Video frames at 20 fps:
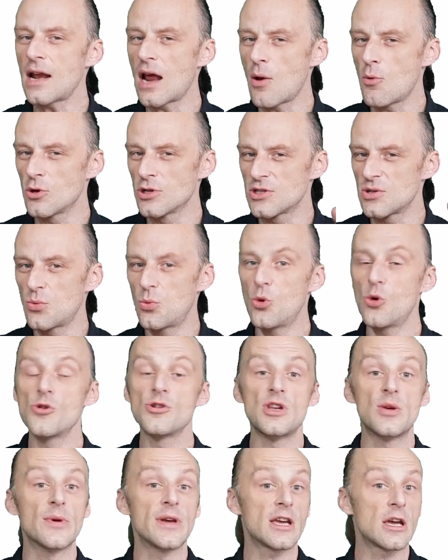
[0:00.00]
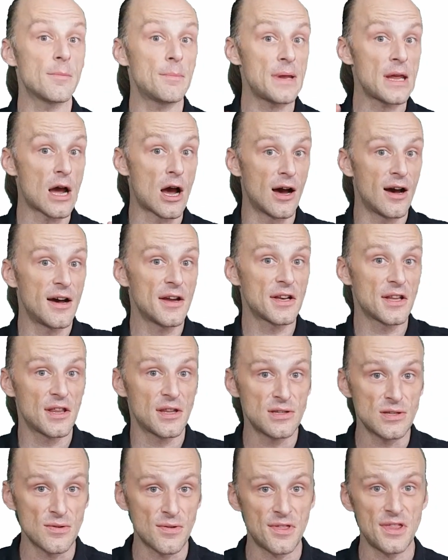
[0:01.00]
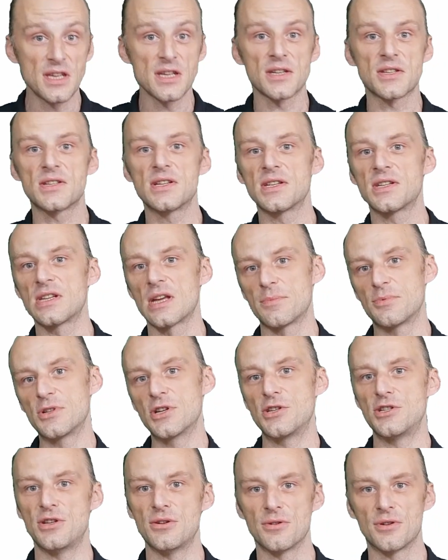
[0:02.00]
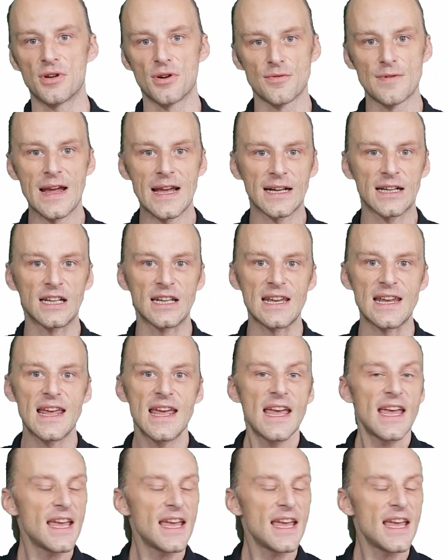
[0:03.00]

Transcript: I want to warn you, it can be harder than you think to substitute correctly.